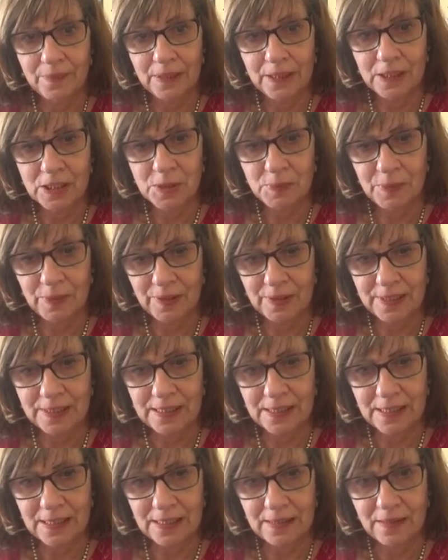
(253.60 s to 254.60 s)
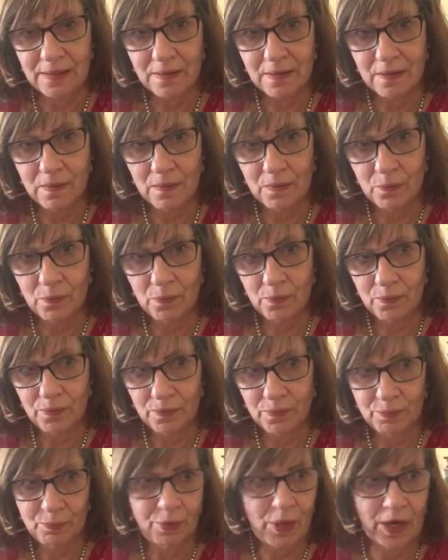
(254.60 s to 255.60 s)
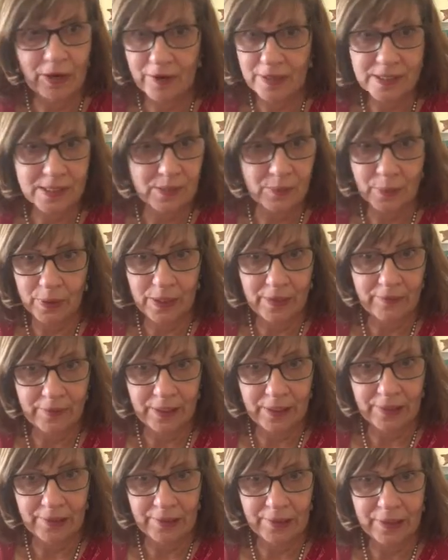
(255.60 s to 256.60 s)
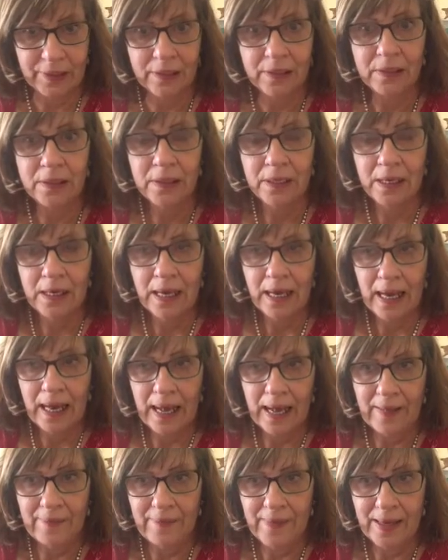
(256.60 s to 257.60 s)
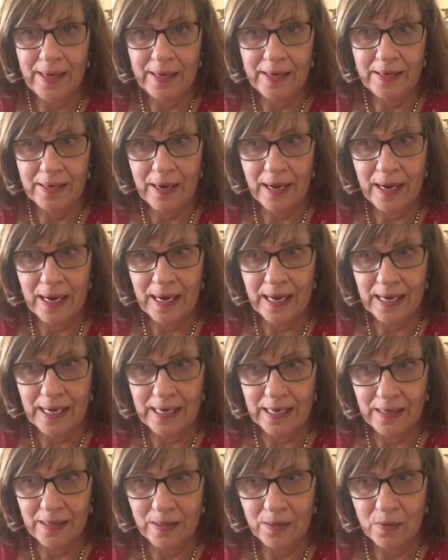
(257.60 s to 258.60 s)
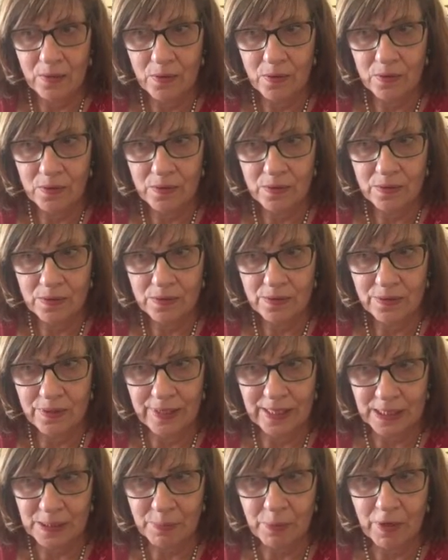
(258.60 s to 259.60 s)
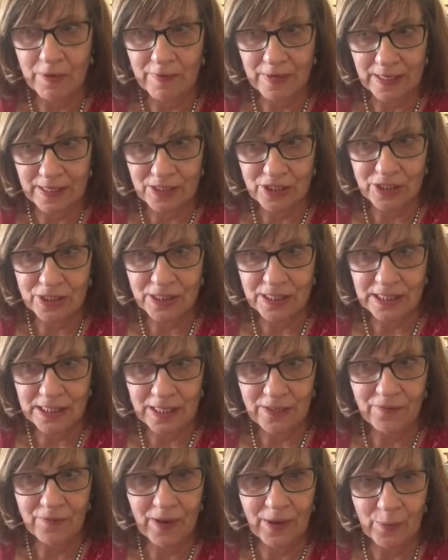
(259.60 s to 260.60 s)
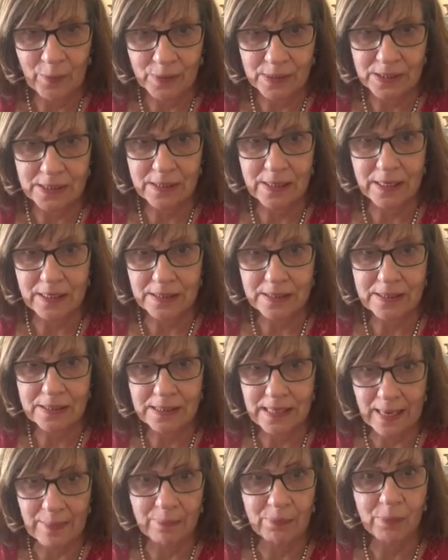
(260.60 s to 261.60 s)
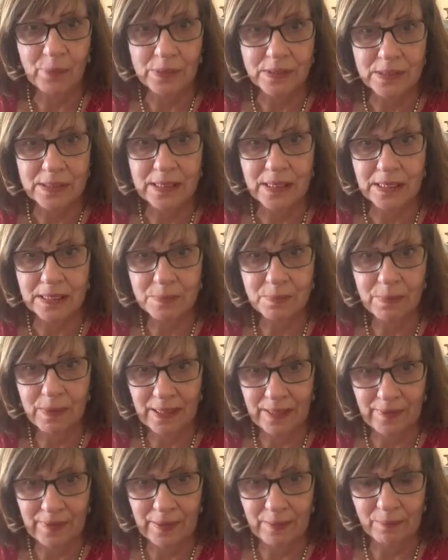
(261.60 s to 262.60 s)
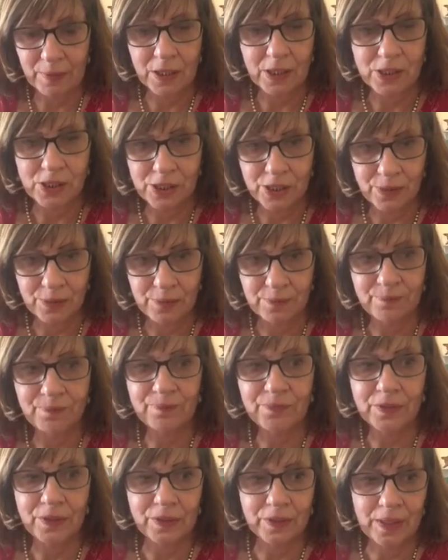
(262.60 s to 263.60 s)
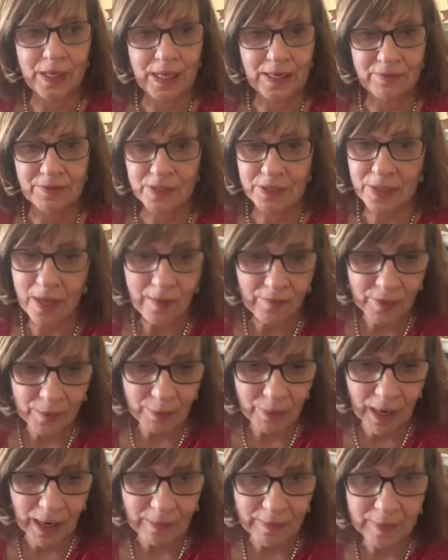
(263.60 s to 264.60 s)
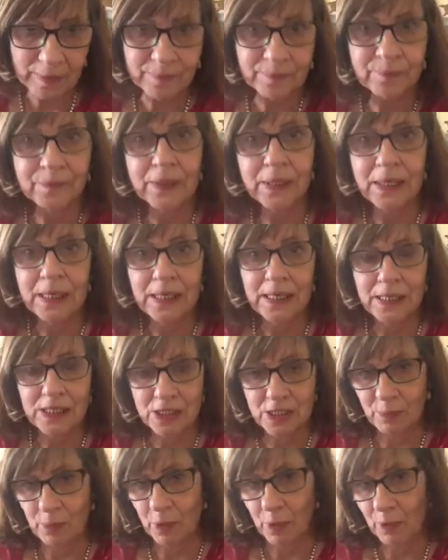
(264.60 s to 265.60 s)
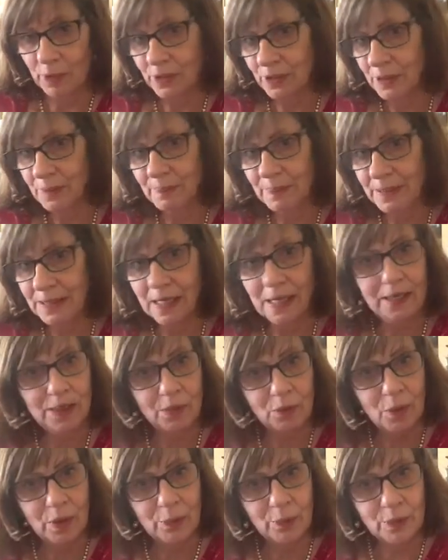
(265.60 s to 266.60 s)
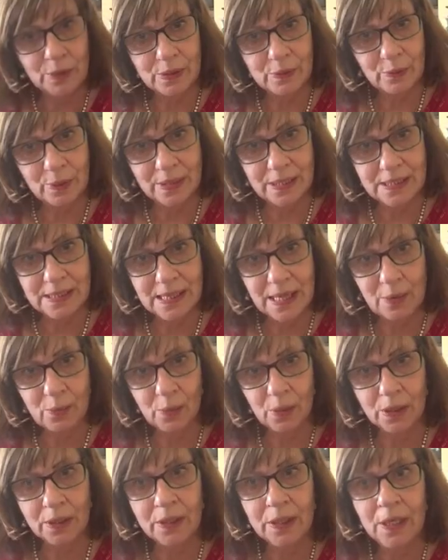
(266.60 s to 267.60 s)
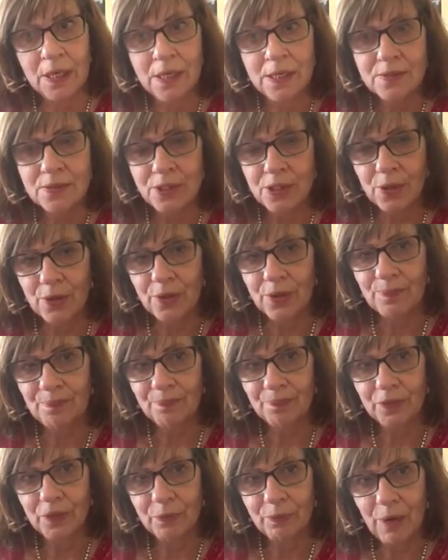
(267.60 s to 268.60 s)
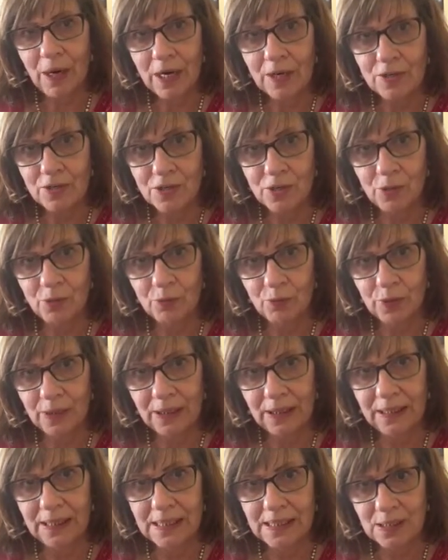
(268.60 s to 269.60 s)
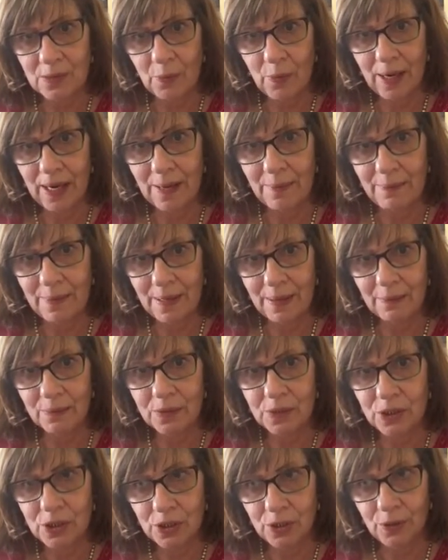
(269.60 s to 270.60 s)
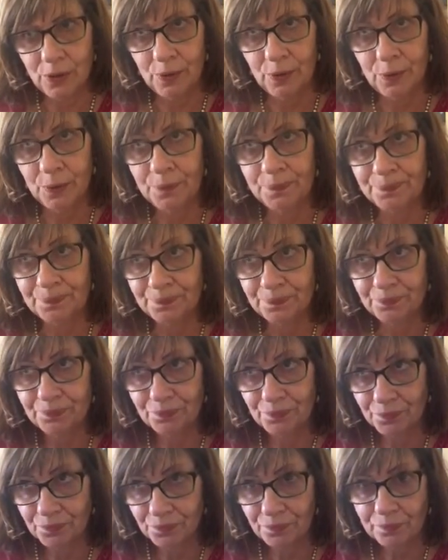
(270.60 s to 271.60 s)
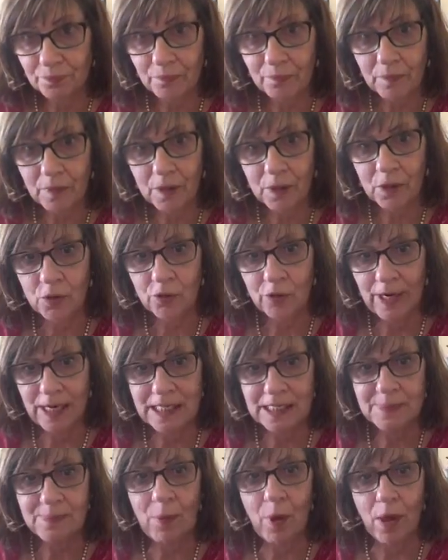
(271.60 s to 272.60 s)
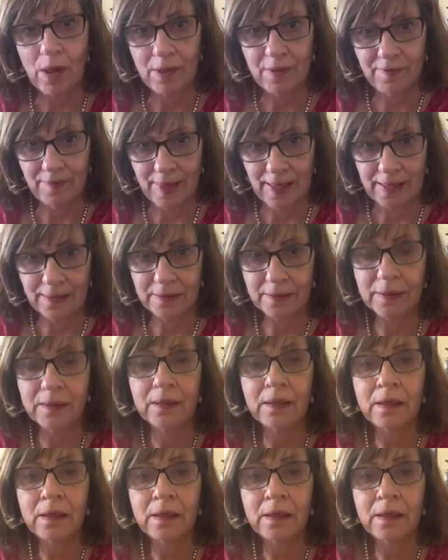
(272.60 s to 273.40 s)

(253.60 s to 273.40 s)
experiencing progress in whatever area. And then the next part of it, I just identify what's the next step, what's the next plan that I'm going to do. Did the client resolve the problem? Is there more work to be done, and what is that work? So the progress note really is a way of being able to grasp all of that.